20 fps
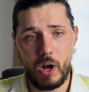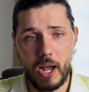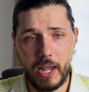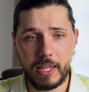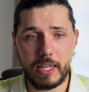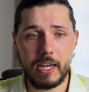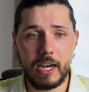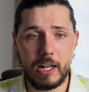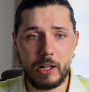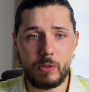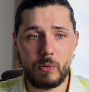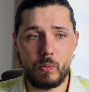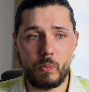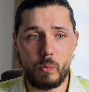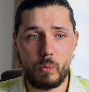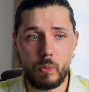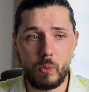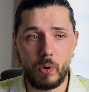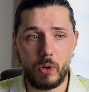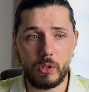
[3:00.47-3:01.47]
I got
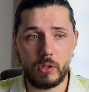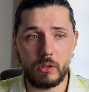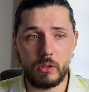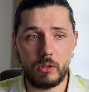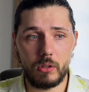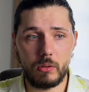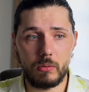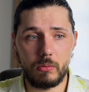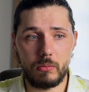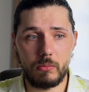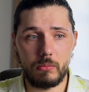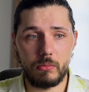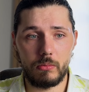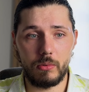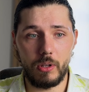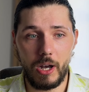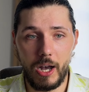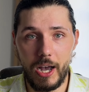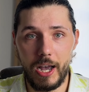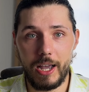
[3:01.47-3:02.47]
what
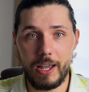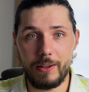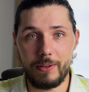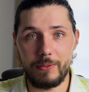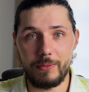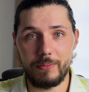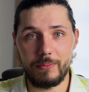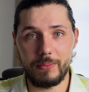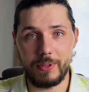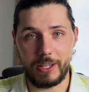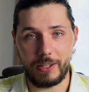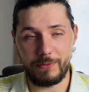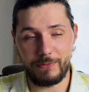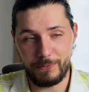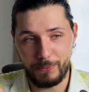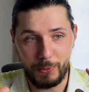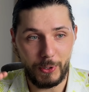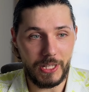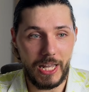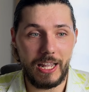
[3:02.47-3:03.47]
I
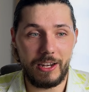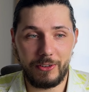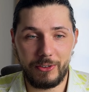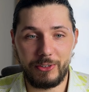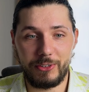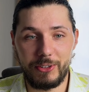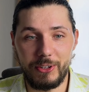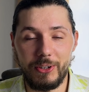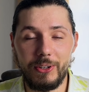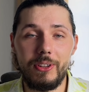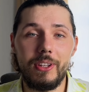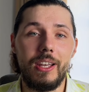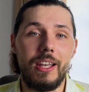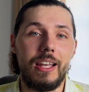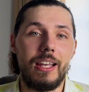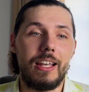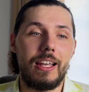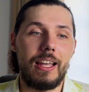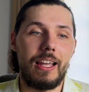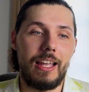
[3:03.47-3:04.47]
understood,
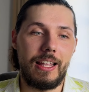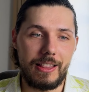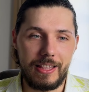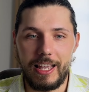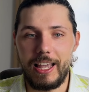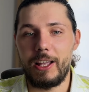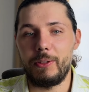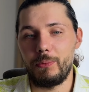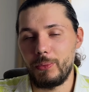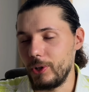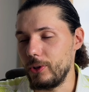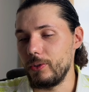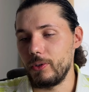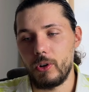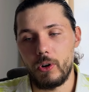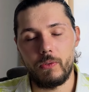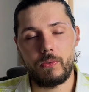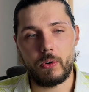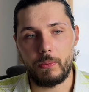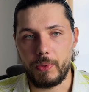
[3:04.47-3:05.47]
and then we'll
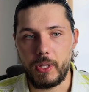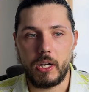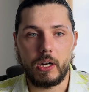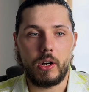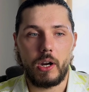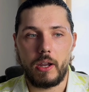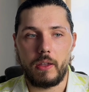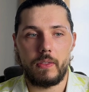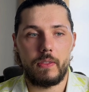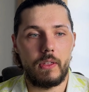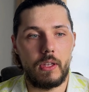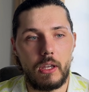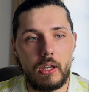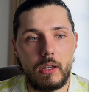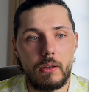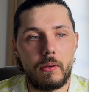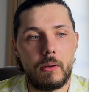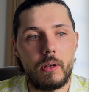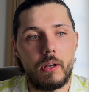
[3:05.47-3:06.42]
go from there, I think.